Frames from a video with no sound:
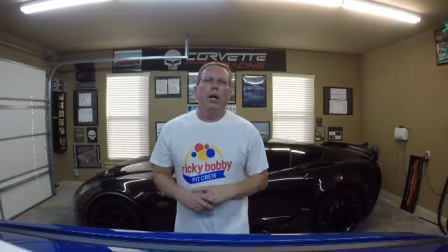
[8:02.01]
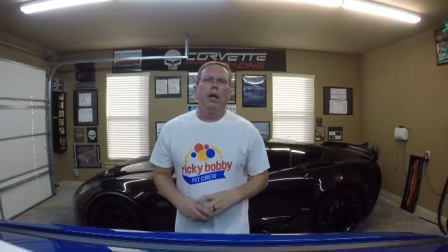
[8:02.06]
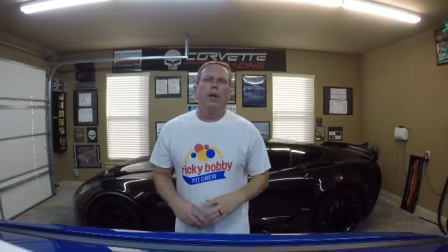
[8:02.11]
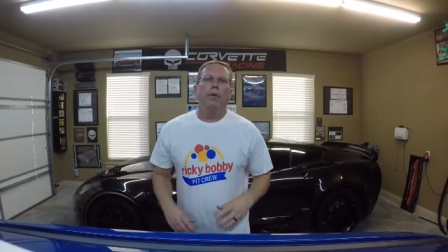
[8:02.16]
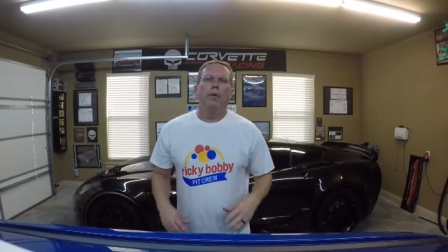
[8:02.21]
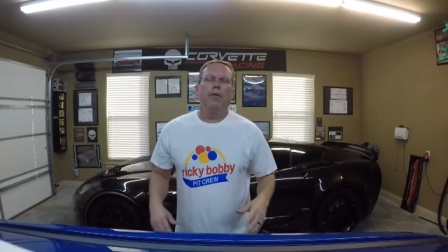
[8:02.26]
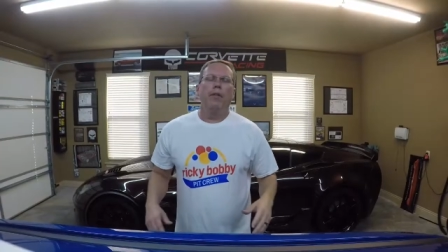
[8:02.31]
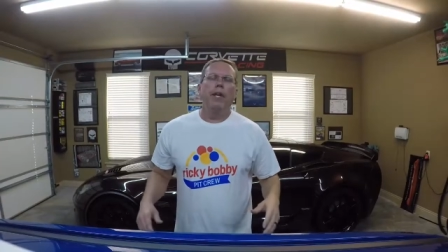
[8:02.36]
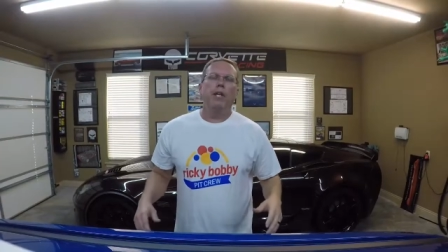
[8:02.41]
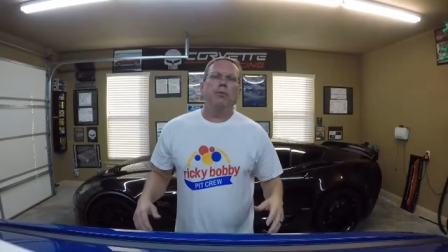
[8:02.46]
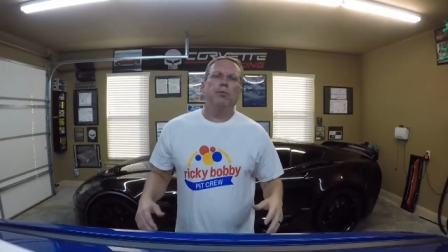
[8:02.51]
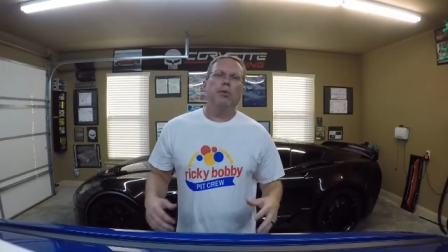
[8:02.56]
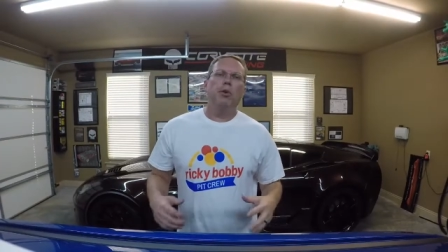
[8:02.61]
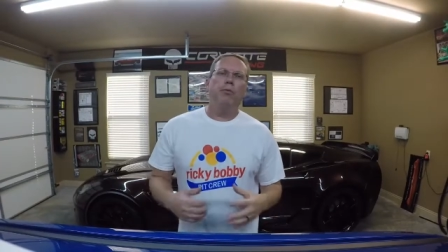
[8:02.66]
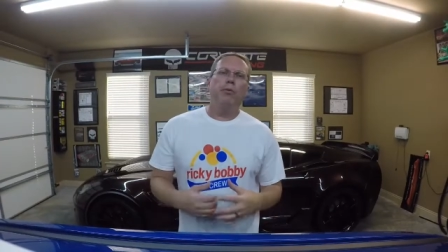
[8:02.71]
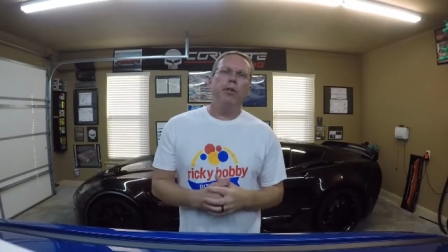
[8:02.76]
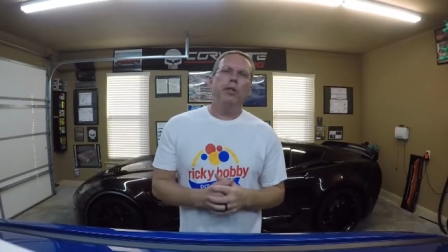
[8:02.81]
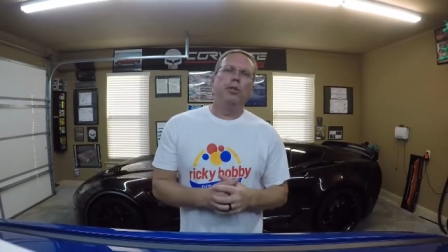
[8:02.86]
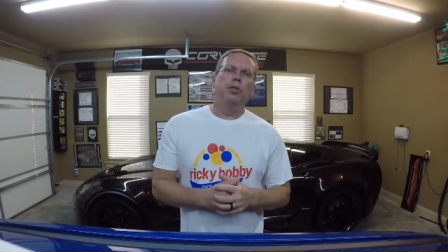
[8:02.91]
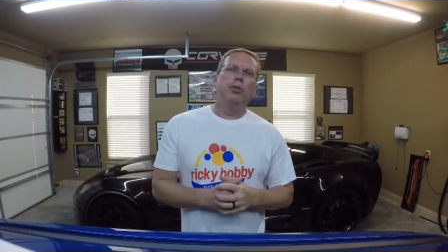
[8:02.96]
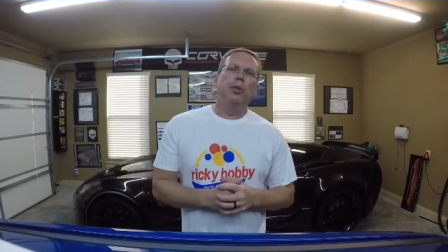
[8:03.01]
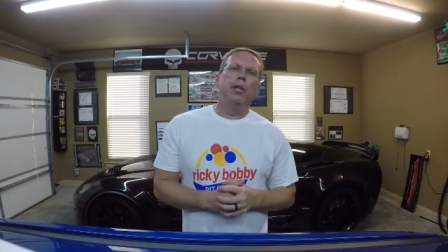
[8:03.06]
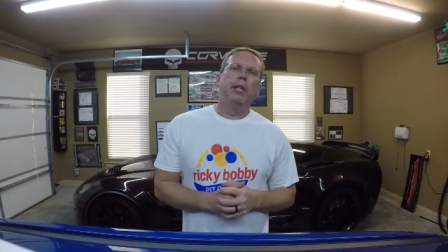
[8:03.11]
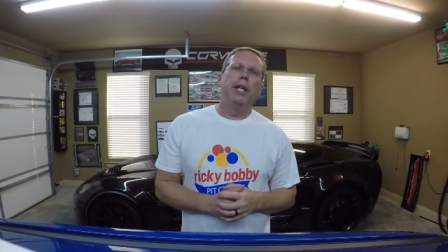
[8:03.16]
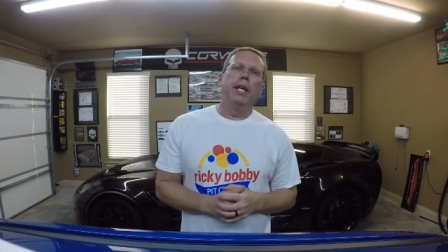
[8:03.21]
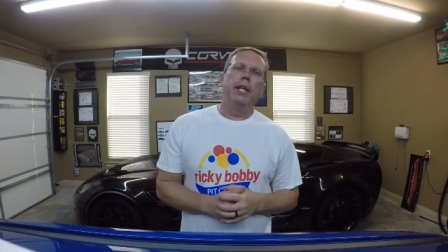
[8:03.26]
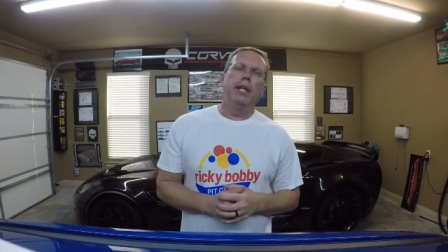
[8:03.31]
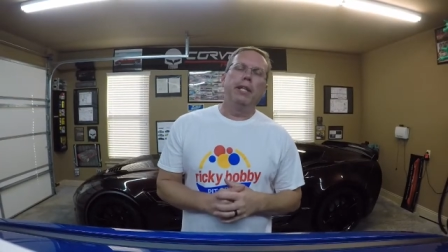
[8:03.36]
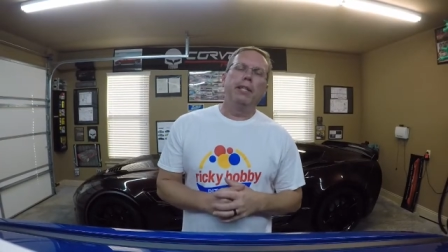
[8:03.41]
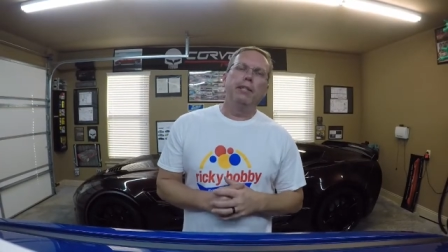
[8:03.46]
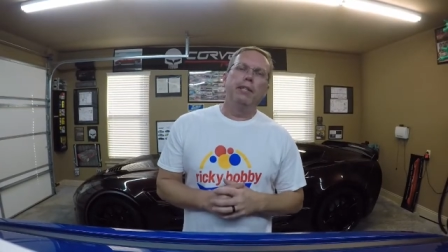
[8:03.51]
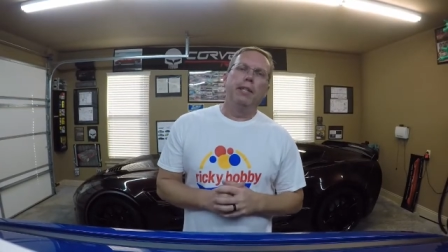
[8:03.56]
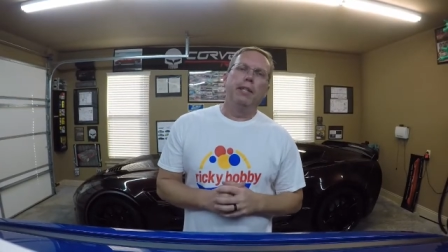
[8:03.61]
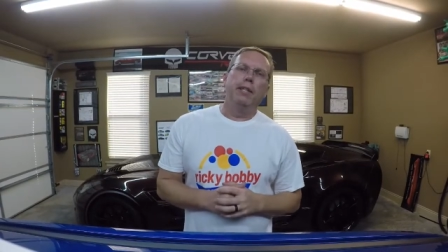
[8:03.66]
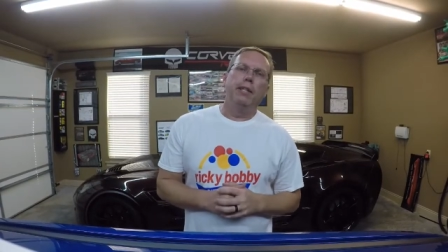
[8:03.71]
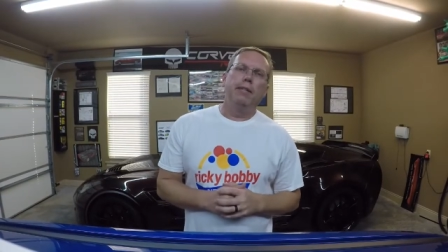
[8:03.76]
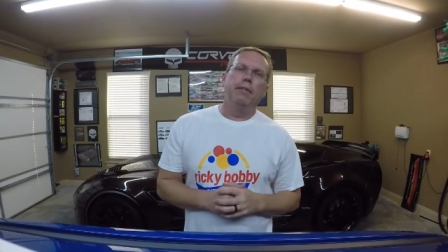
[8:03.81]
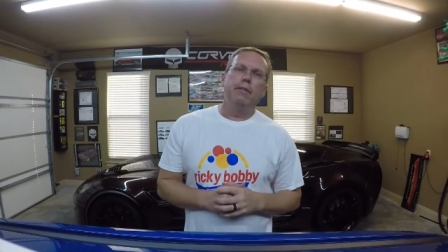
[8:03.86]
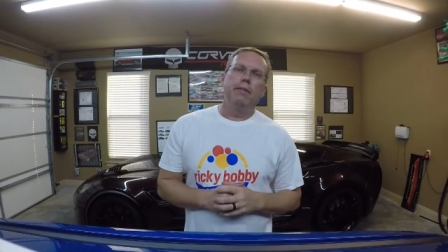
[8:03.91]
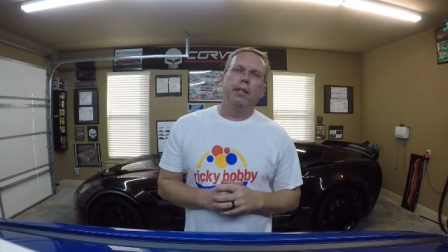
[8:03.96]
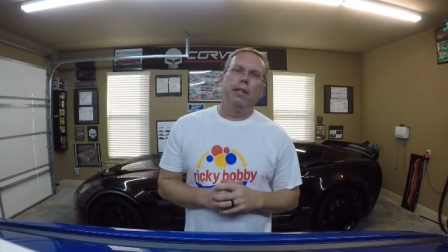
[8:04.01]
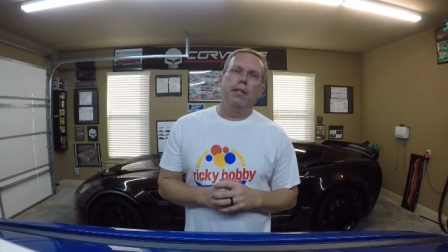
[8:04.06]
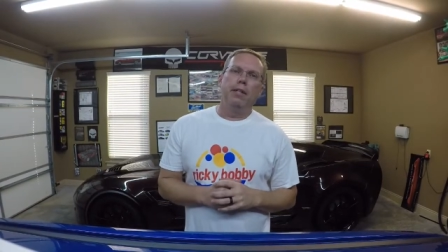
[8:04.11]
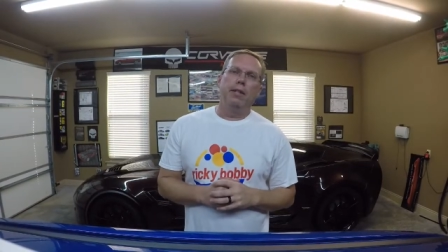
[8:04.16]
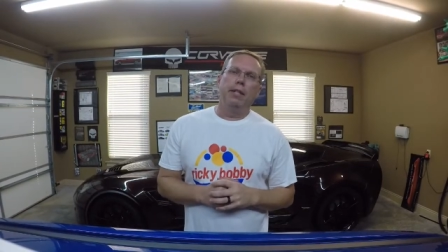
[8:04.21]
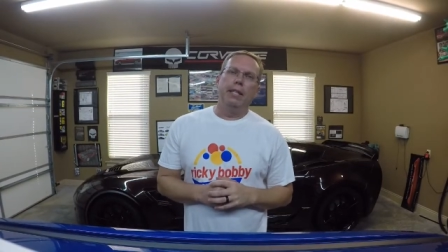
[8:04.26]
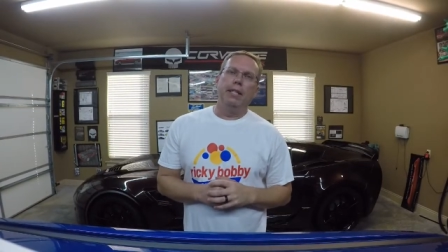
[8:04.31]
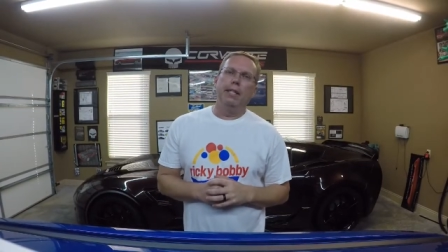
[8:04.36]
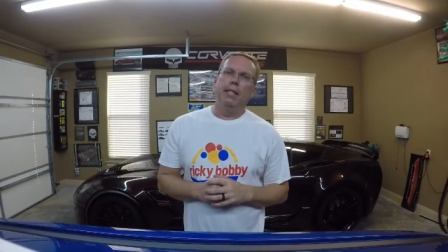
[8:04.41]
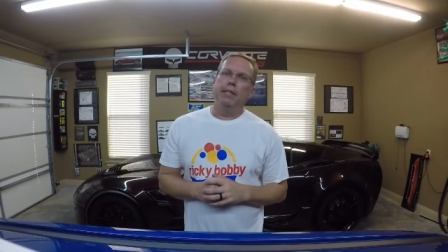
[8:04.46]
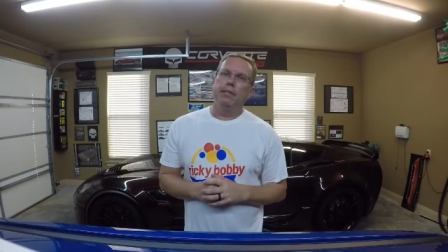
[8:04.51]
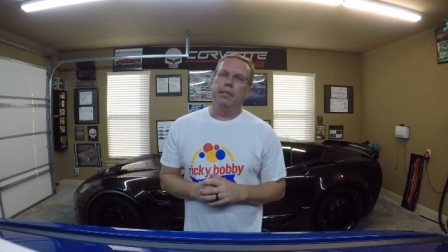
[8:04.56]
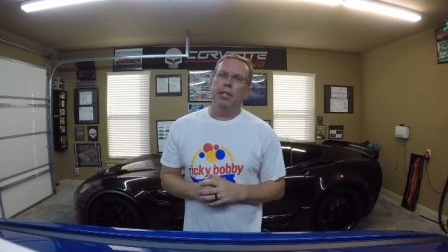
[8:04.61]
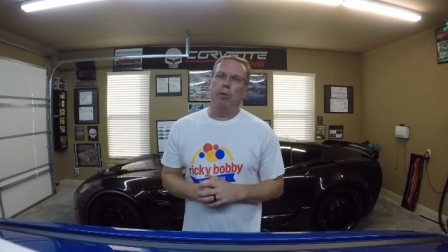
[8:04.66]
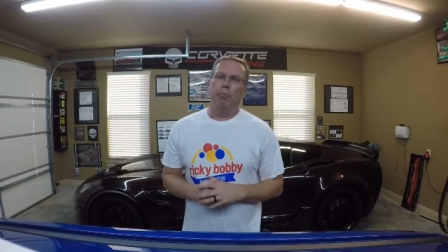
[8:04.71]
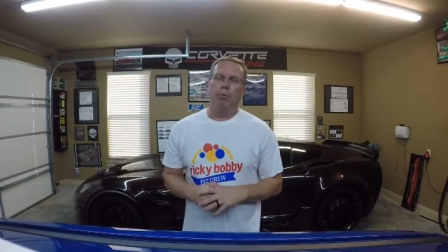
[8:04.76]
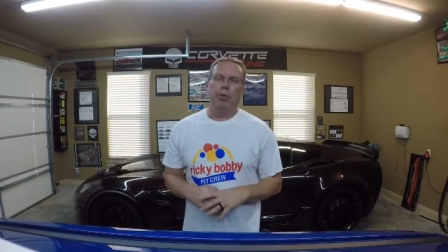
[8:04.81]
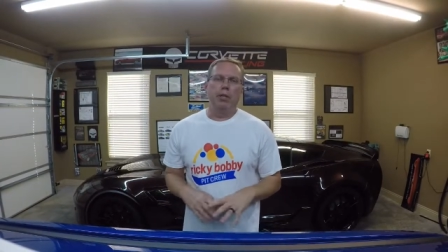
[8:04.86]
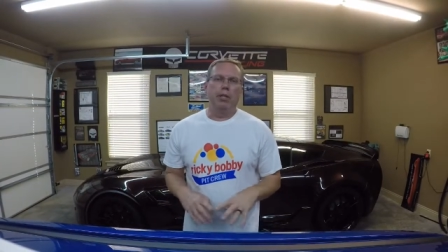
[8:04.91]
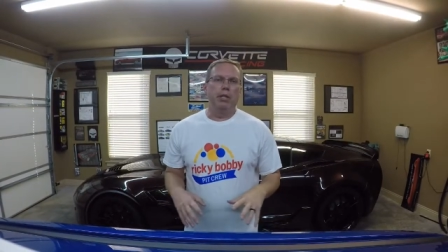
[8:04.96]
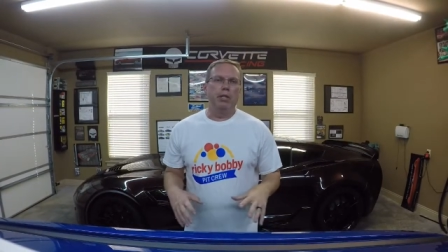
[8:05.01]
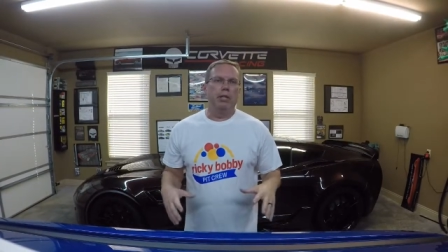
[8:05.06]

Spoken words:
Thanks. Well, hopefully you enjoyed that. Like I said, it does sound pretty good.